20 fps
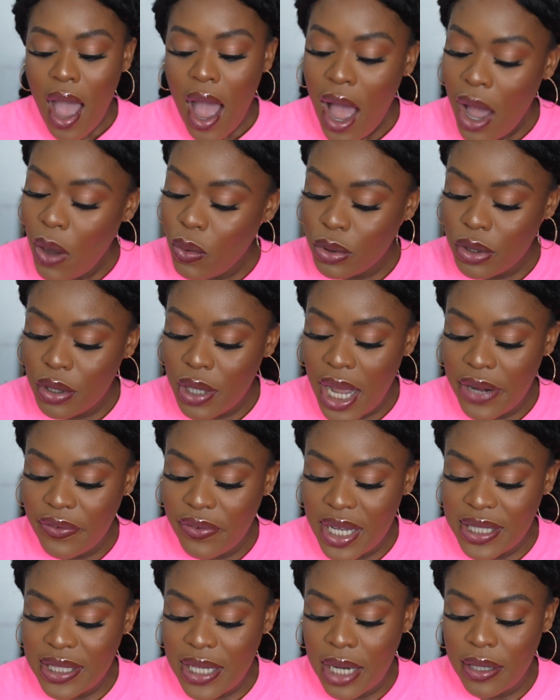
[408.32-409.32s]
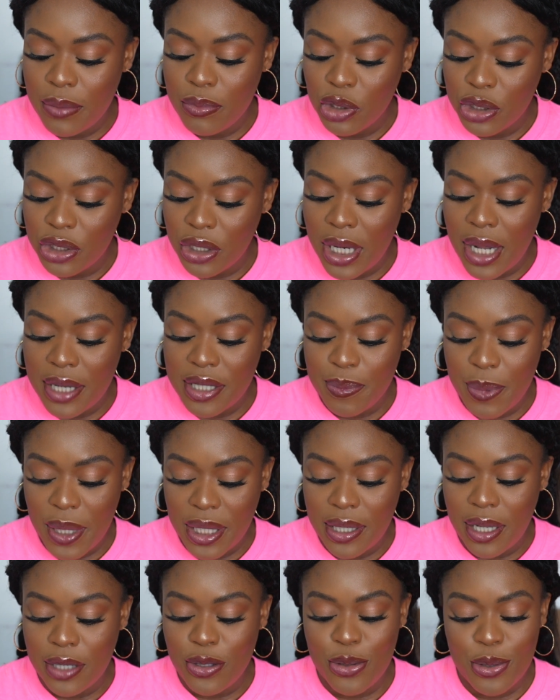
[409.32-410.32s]
How would you advise an emotional
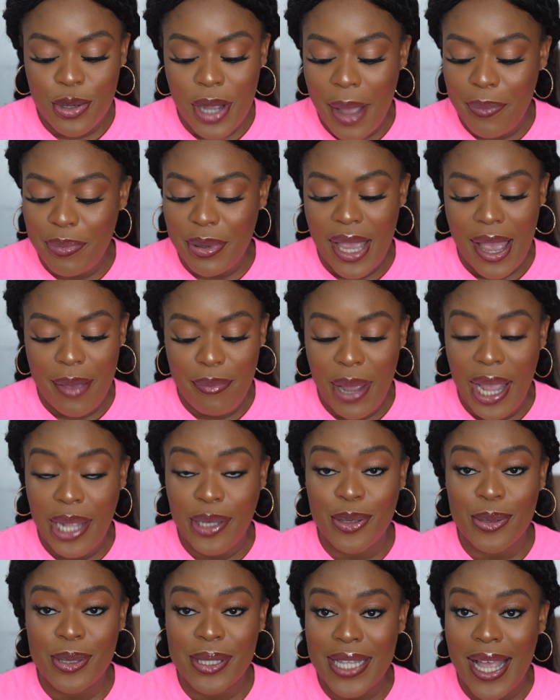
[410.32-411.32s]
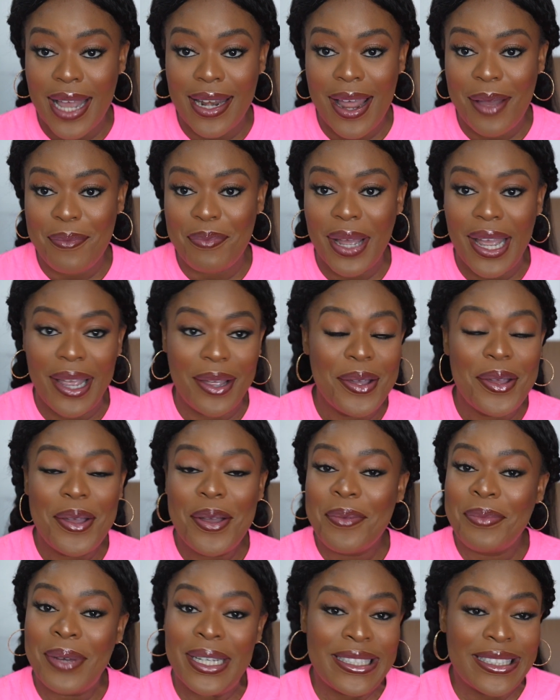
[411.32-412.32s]
spender? Too happy, I buy. Too sad, I buy.
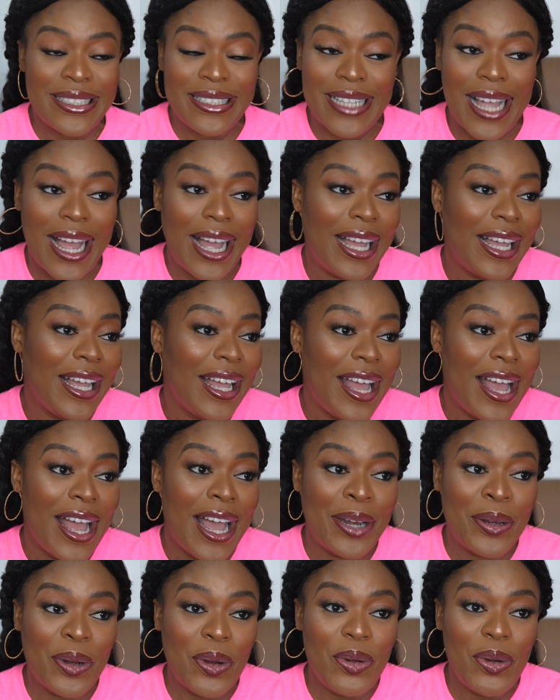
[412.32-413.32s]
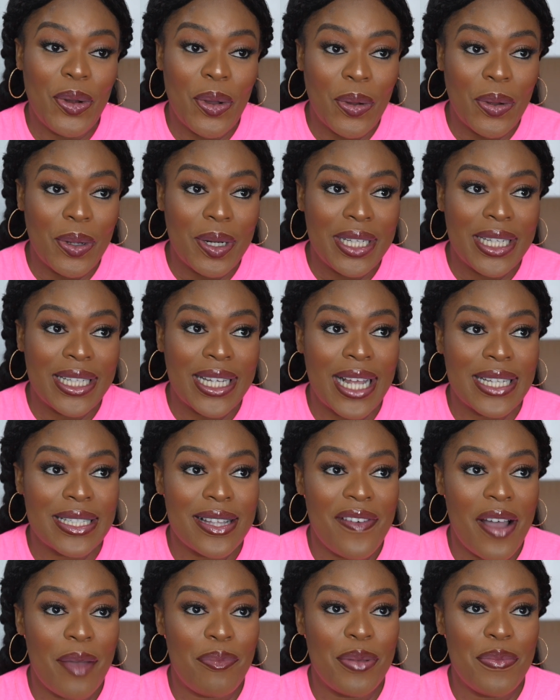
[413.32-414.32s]
My sister, I don't know. It has
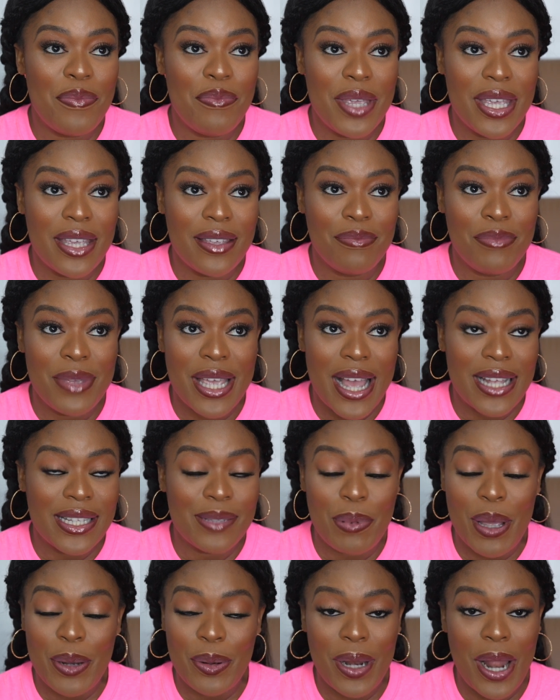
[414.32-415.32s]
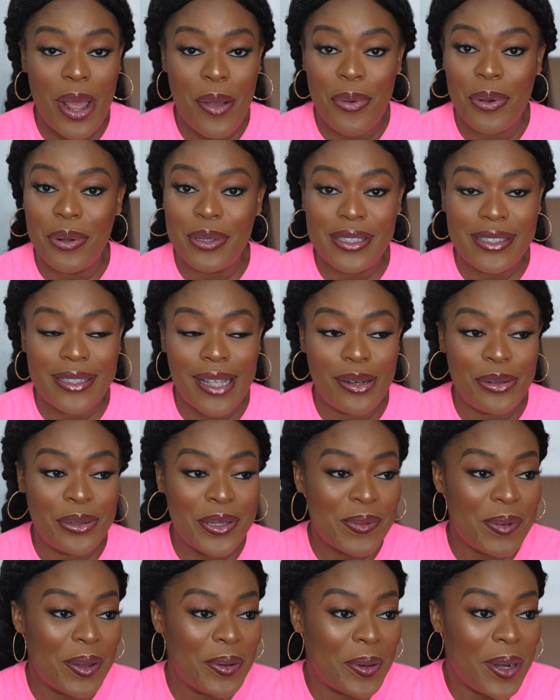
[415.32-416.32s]
never been me. Me, I spend when I want. I don't
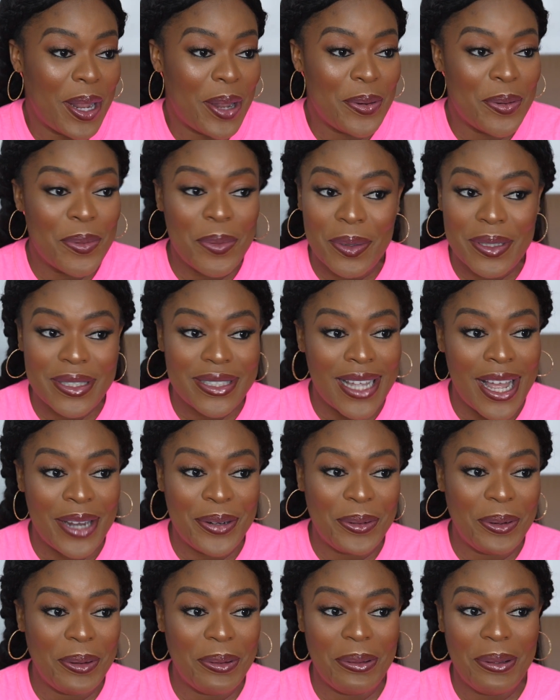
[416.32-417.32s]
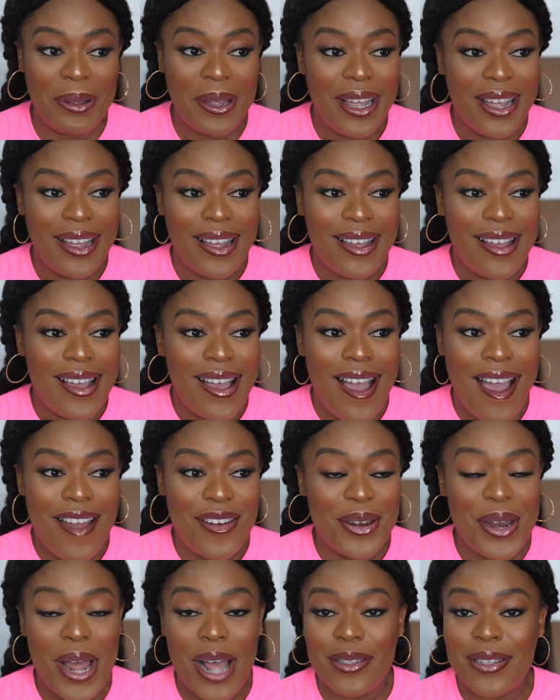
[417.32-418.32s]
spend when I don't want. I don't know. I
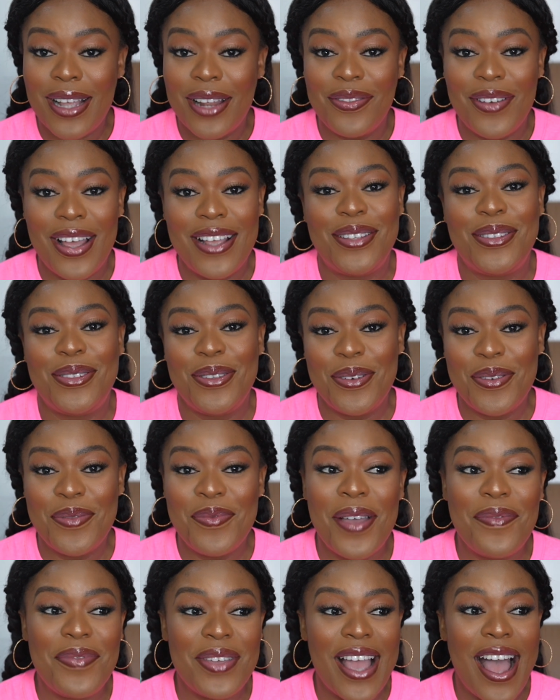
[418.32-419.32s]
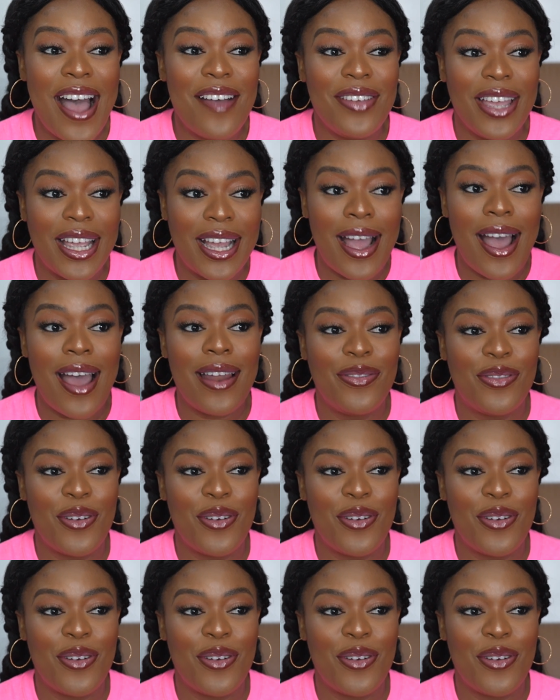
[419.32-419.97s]
don't know how to advise you. Maybe have a card